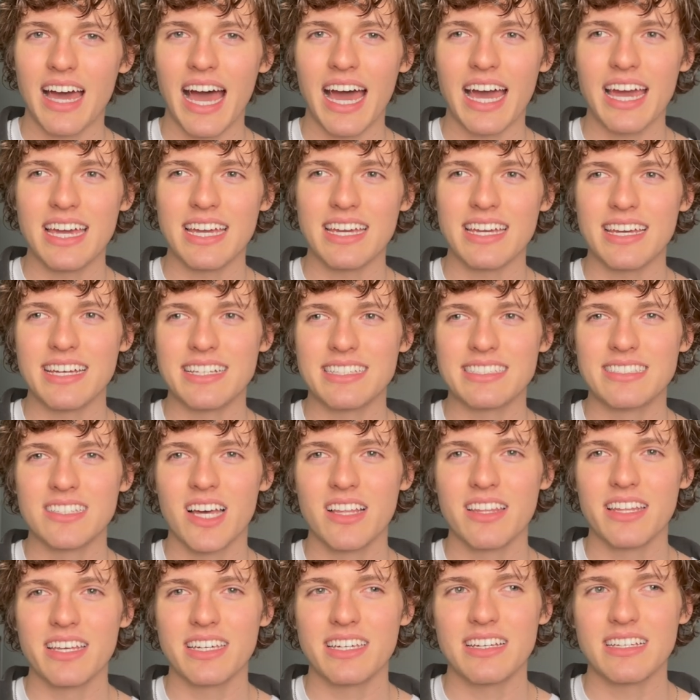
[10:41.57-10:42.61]
It's
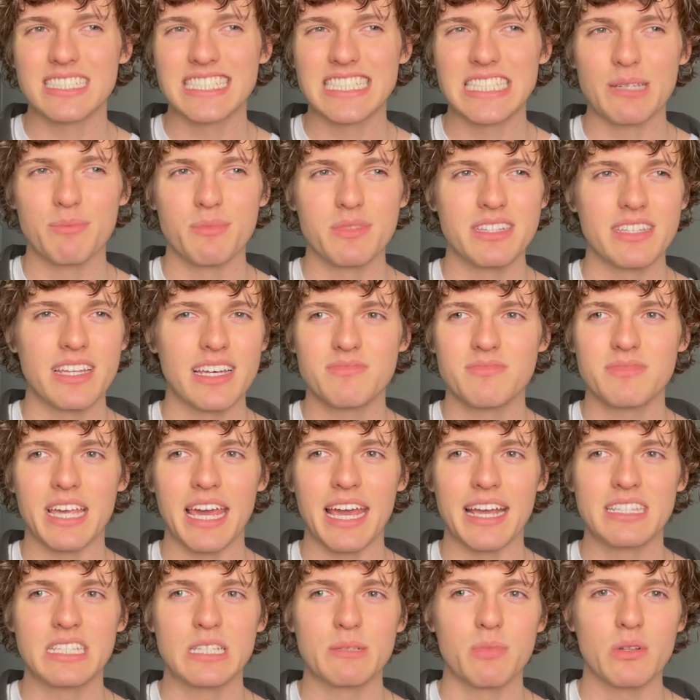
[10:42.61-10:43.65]
not like something that
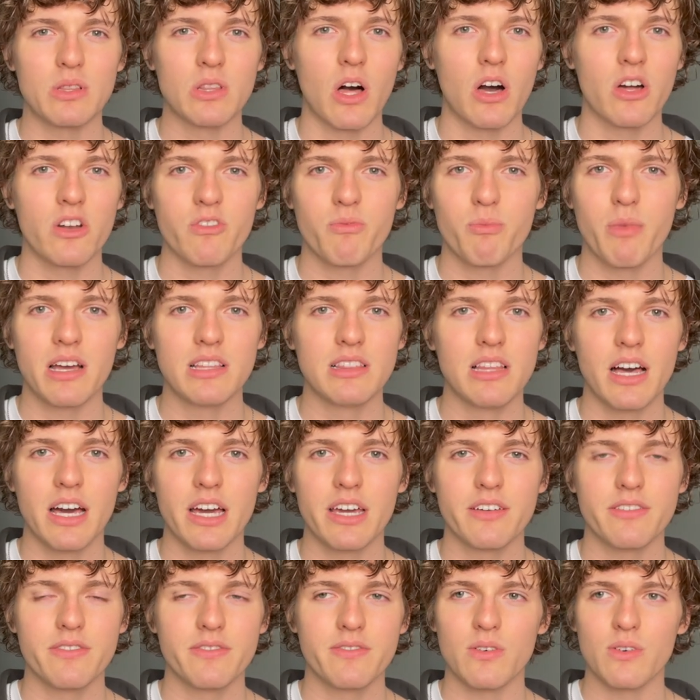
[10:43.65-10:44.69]
takes up a lot of my
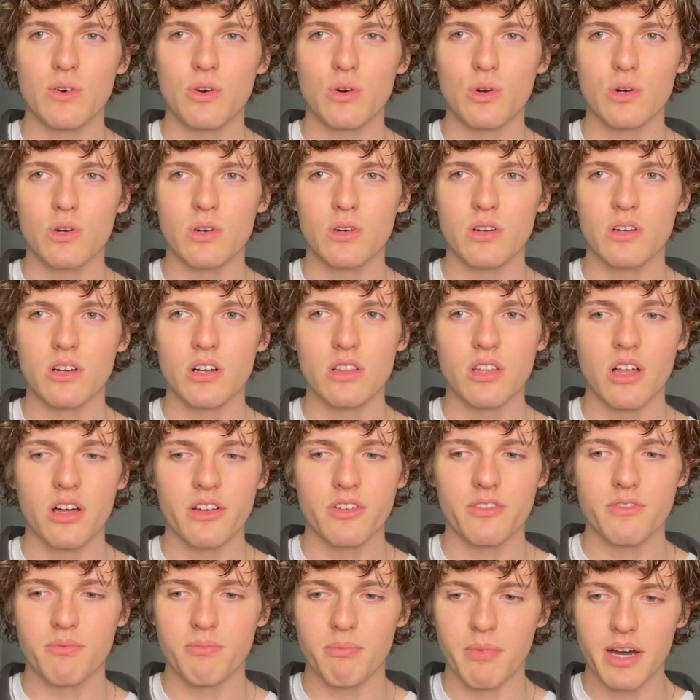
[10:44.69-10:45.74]
life or a lot
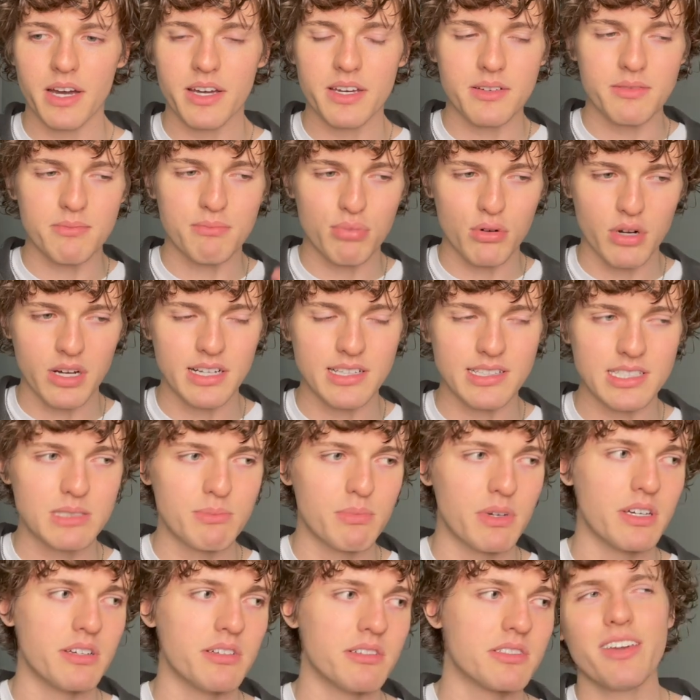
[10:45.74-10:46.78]
of my brain
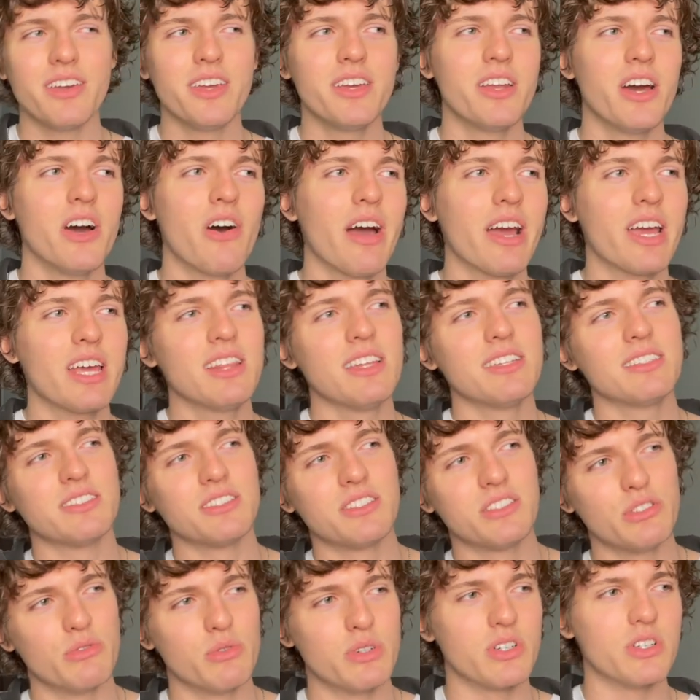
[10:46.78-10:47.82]
space. You know, I can listen
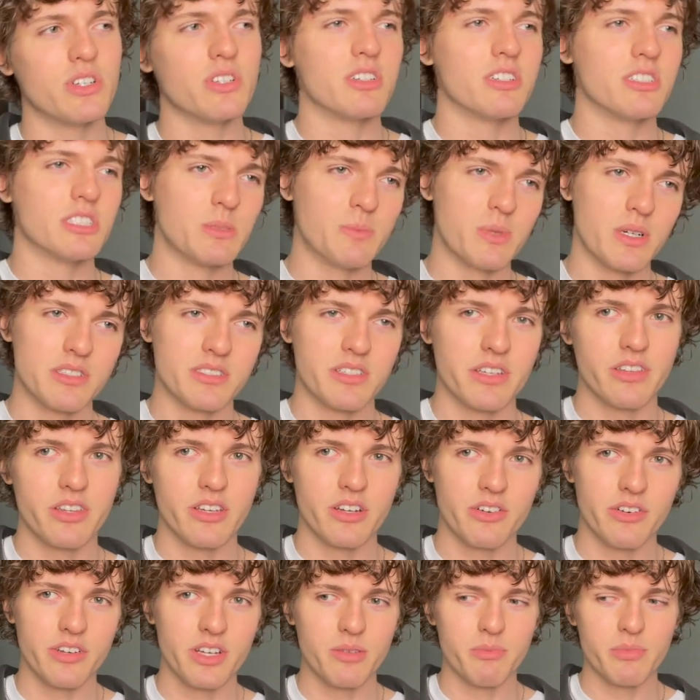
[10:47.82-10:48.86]
to a good conspiracy
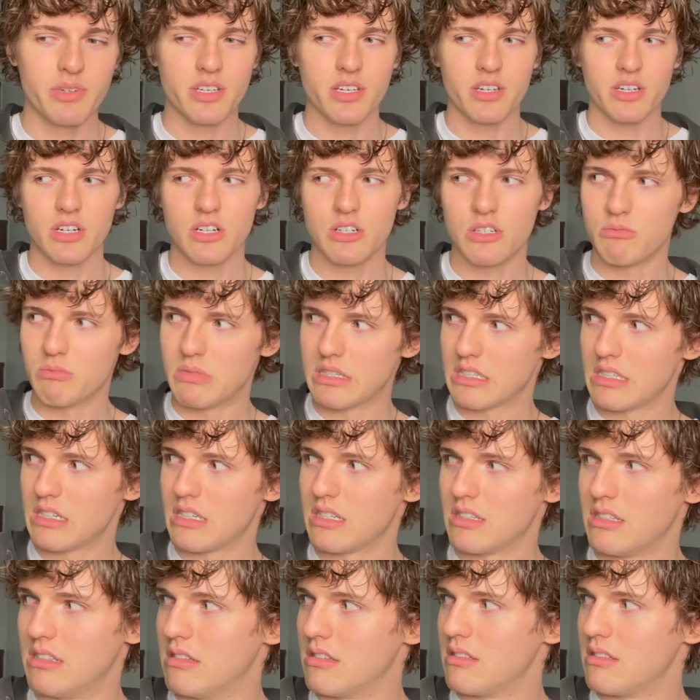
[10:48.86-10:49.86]
theory and be like, oh my god.